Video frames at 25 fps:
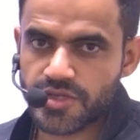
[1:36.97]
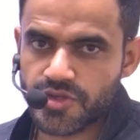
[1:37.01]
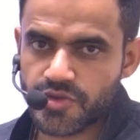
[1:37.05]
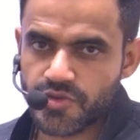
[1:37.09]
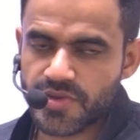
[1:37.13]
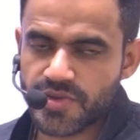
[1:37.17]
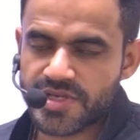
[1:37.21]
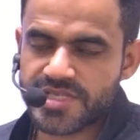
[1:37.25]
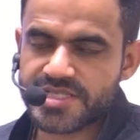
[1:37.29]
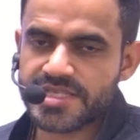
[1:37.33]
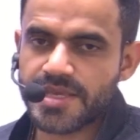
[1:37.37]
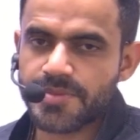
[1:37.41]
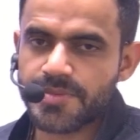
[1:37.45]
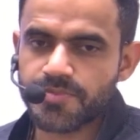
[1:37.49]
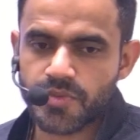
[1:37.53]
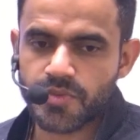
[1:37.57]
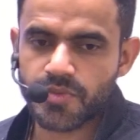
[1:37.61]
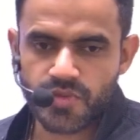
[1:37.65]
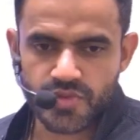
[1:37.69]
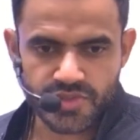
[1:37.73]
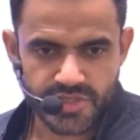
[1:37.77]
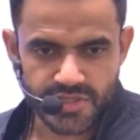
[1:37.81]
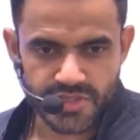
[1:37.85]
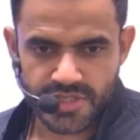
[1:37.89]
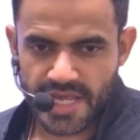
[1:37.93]
USA
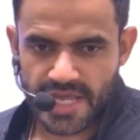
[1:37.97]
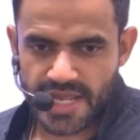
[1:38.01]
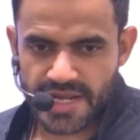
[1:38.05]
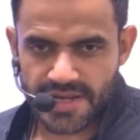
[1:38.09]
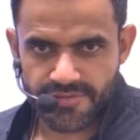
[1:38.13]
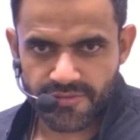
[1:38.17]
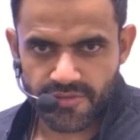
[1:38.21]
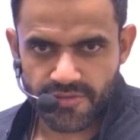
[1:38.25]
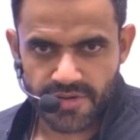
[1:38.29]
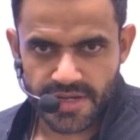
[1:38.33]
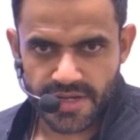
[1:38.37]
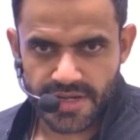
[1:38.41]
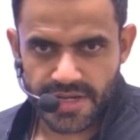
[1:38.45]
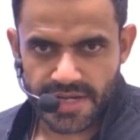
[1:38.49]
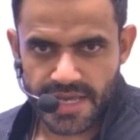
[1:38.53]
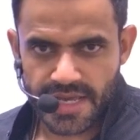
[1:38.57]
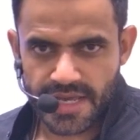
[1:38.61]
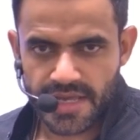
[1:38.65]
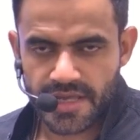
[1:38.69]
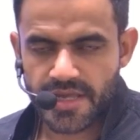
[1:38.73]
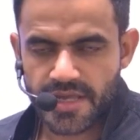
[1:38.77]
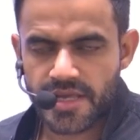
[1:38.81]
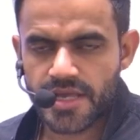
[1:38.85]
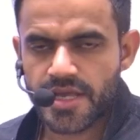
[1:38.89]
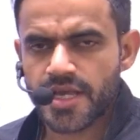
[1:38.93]
imposed a tariff on India.